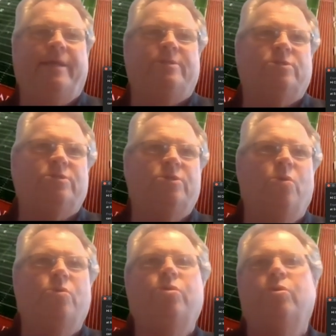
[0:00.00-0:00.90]
it's
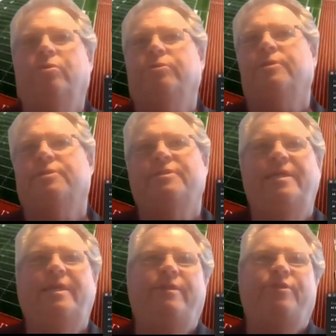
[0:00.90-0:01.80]
so cool to
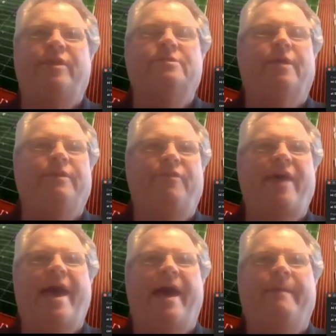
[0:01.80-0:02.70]
see things like
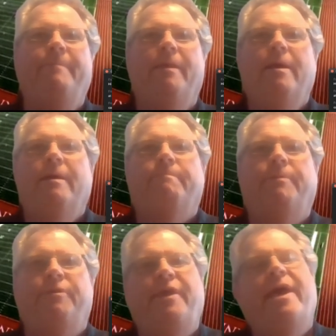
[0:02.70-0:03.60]
that.
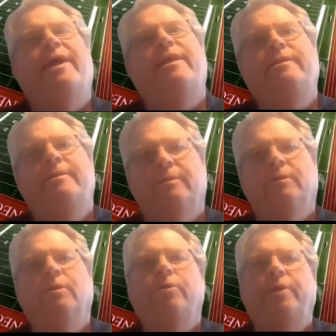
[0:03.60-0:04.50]
But then
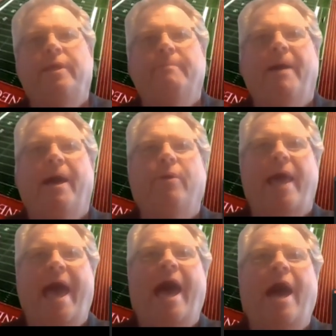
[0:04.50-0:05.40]
learning about
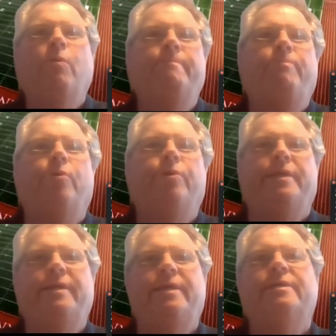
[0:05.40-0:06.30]
how important
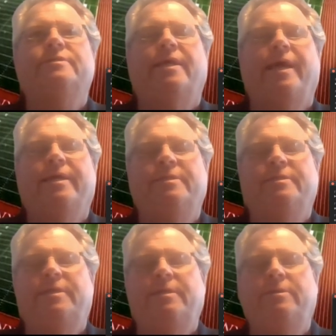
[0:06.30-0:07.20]
it is that I
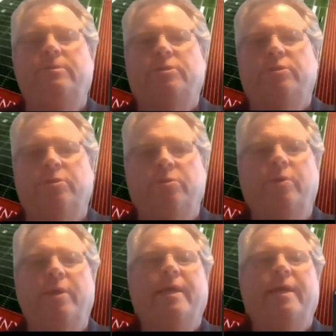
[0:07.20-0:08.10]
continue
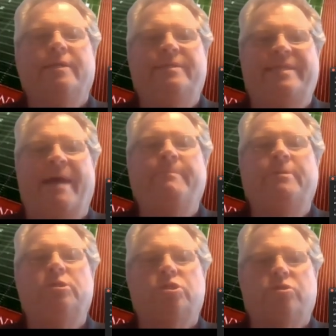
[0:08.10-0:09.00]
to
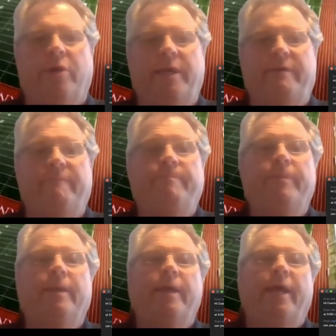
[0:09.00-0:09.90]
demonstrate
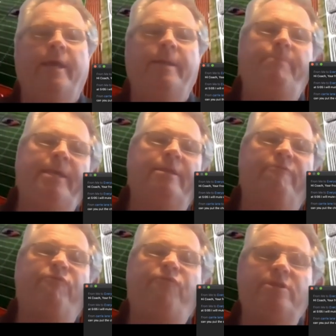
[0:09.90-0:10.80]
and be in a
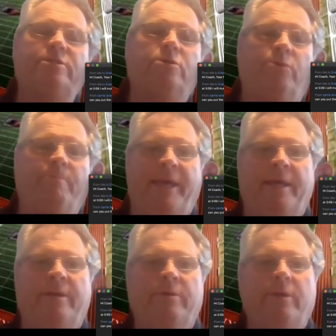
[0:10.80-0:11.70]
physical
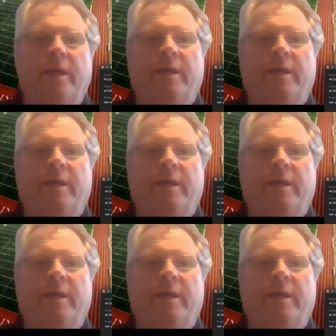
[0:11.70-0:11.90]
manner,